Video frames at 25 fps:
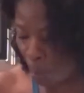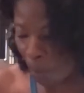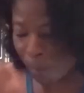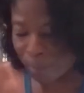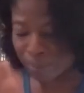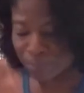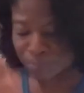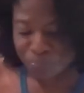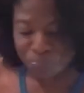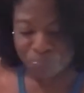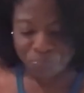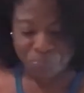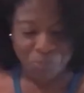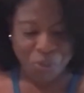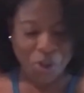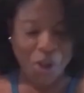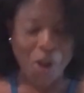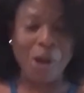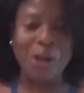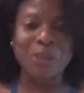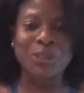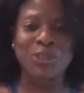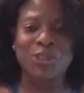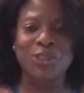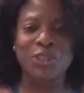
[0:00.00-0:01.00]
on
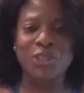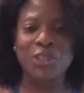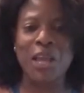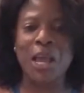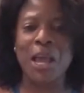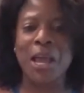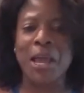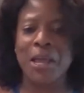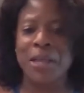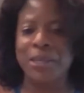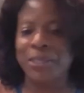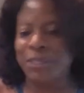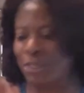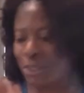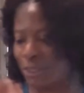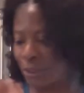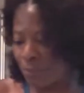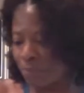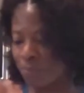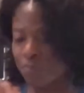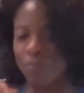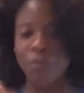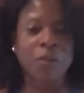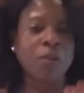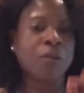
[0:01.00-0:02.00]
today's
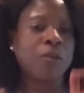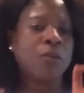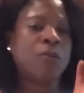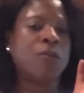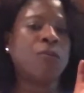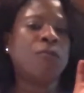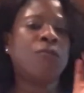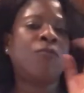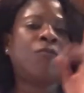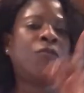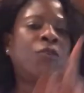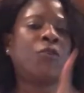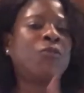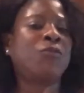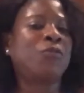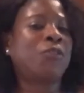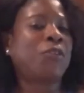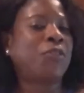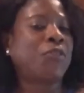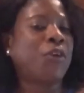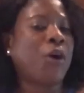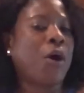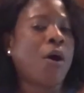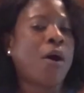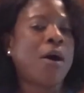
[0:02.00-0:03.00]
Food for
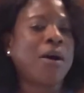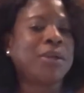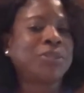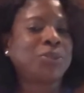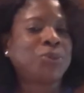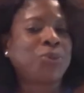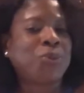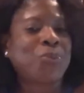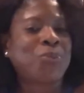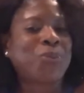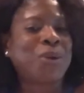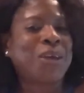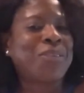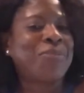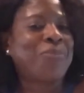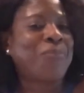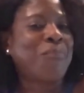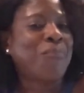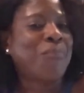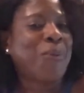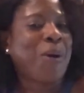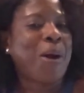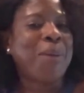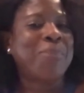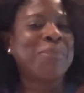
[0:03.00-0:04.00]
Thought with Barbara
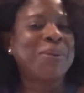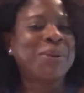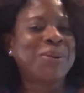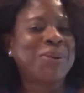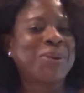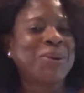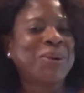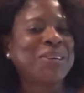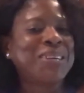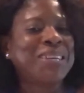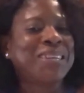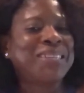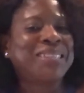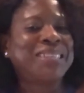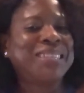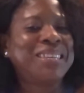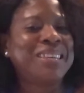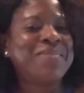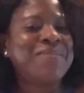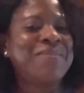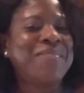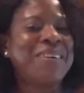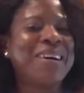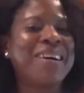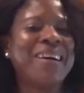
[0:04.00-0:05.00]

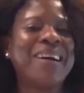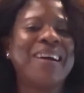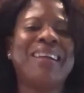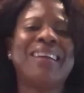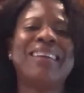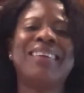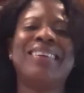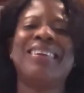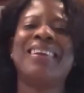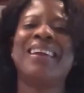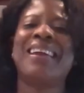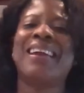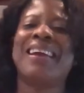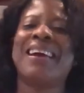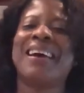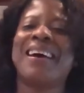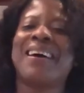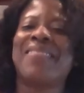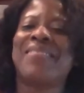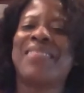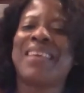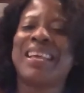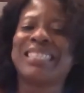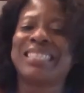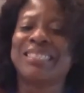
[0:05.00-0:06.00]
Cooking-Diva. Yeah, that's
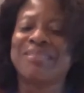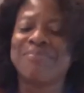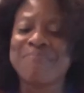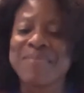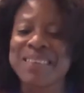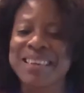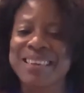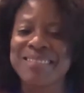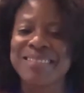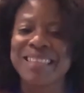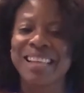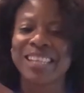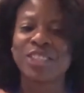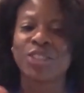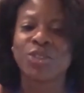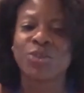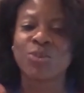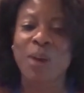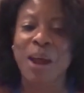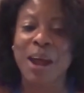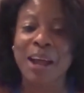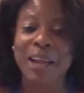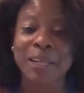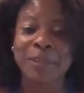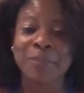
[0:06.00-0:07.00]
me, that's right.
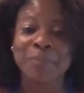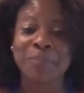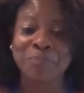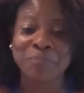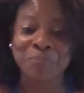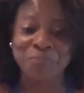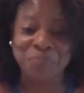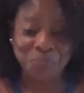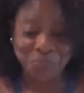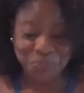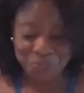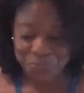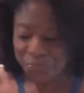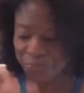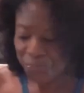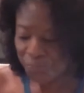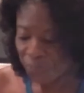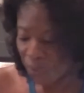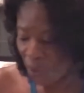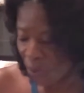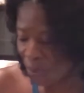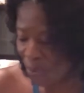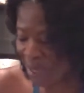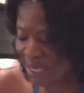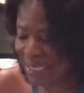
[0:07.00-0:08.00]
We
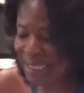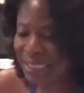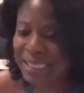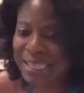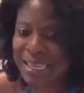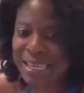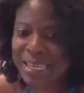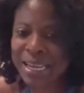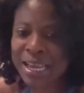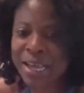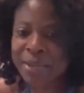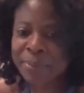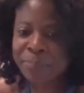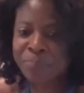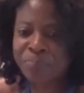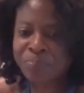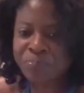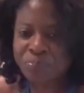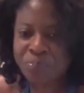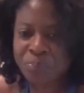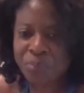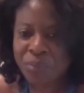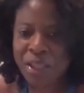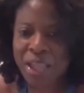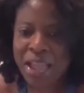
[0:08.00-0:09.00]
did
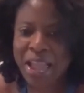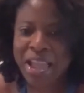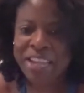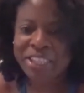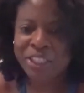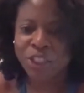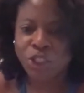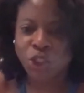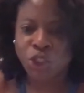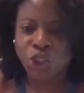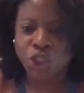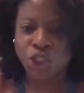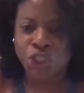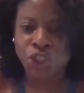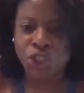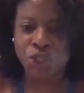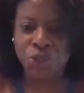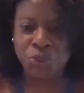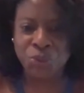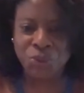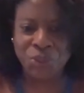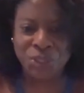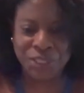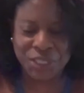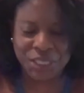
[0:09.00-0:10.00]
a
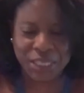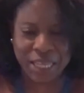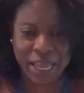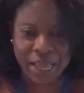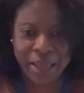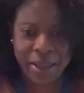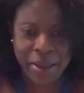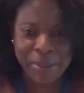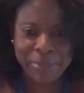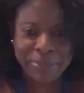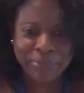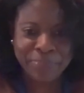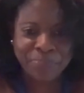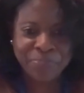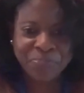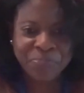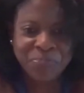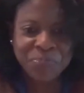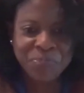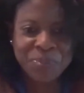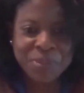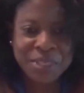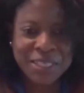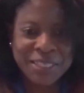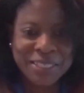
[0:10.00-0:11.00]
juicy,
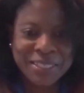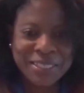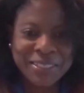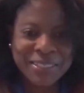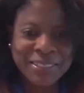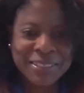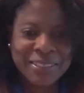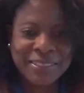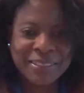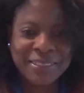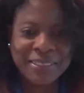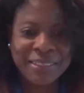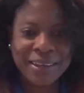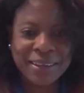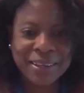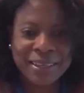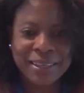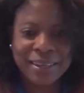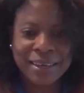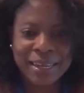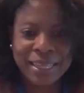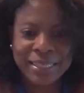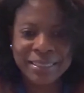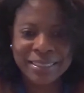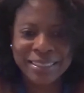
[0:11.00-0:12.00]
succulent
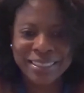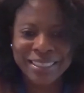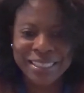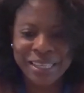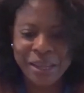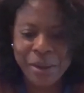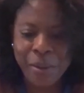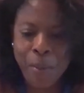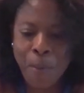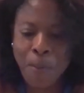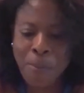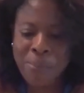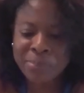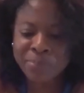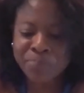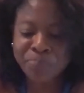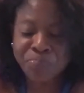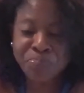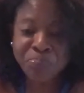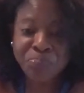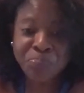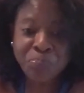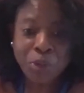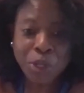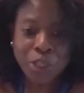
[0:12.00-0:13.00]

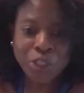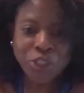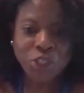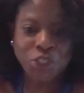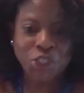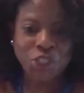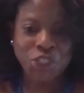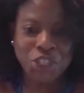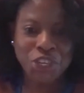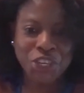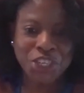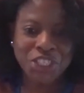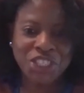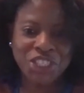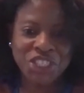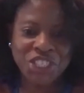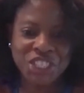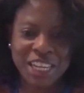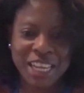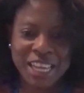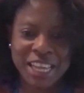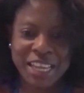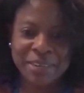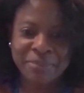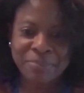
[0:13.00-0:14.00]
jerk
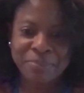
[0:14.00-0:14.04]
chicken